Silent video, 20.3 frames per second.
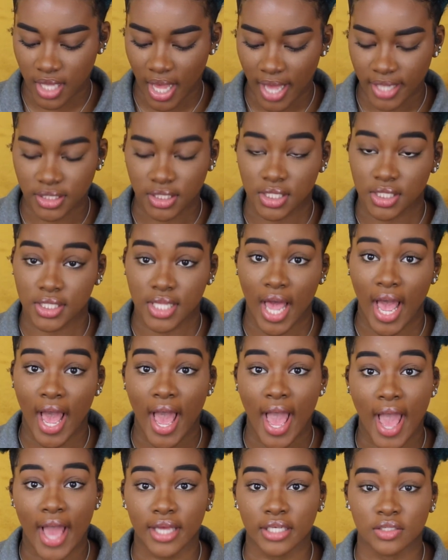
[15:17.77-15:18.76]
I just, I
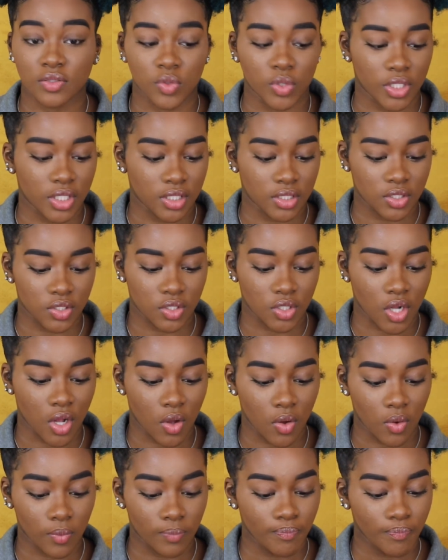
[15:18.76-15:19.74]
asked for these, you
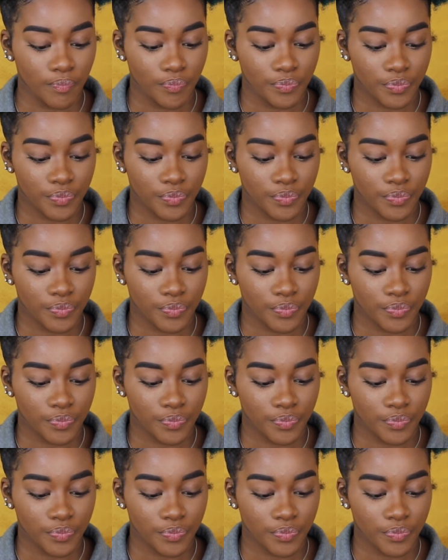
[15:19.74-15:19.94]
know.